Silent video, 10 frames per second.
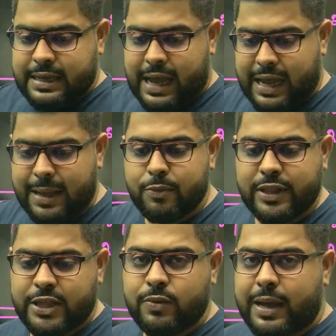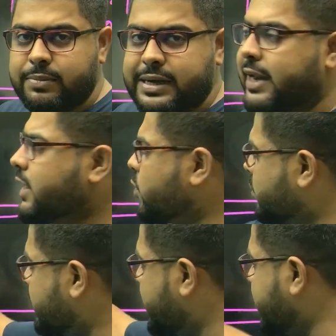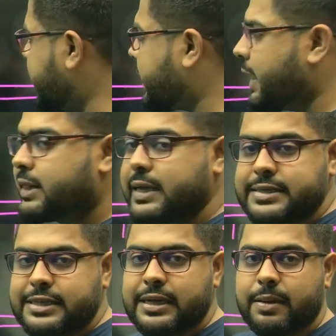I am with you. I'm telling you, learn it like this.